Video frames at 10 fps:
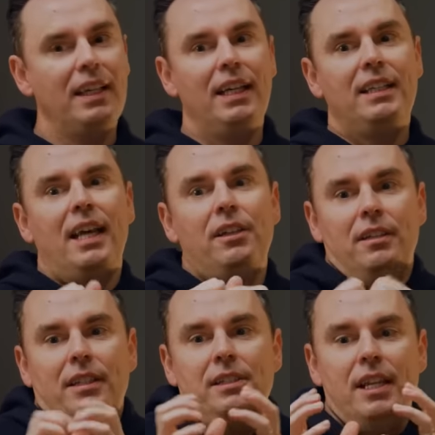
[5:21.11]

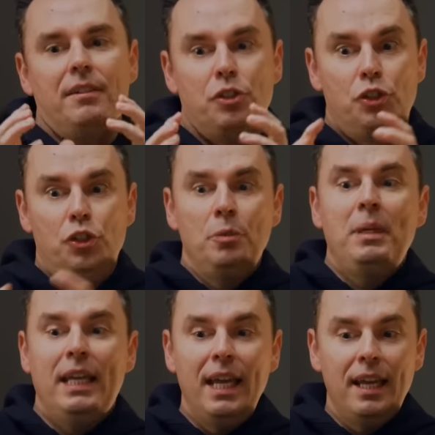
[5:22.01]
Instead of
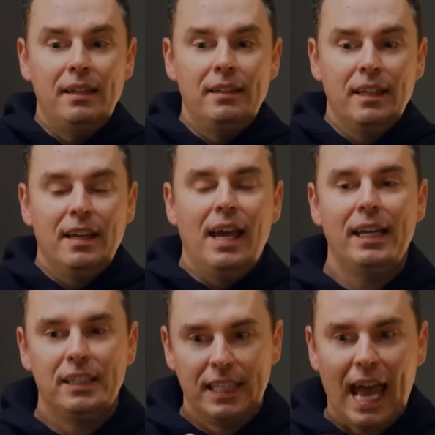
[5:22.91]
zooming in
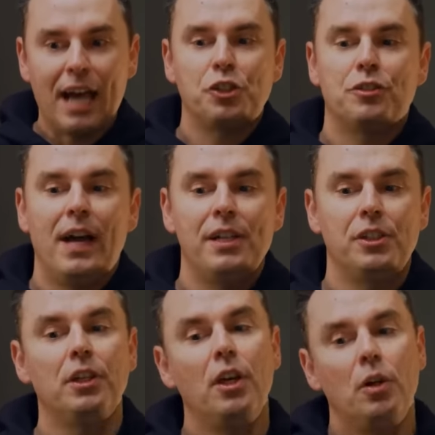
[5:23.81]
and
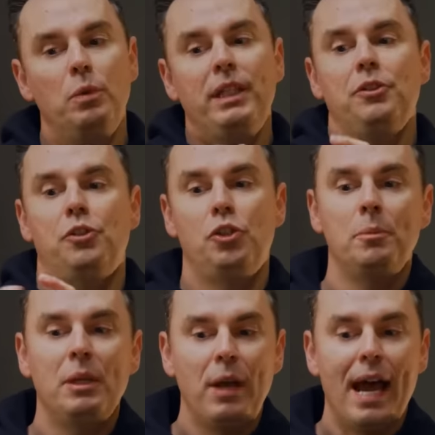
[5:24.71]
catastrophizing, we
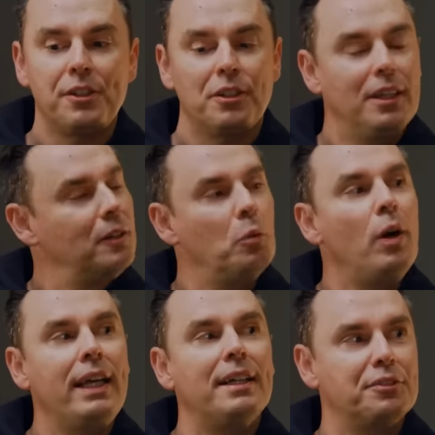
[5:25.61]
zoom in and we ask,
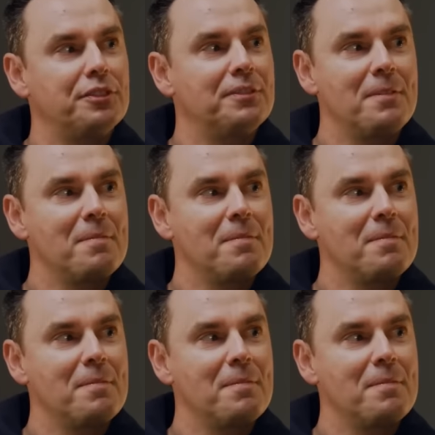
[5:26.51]
what if?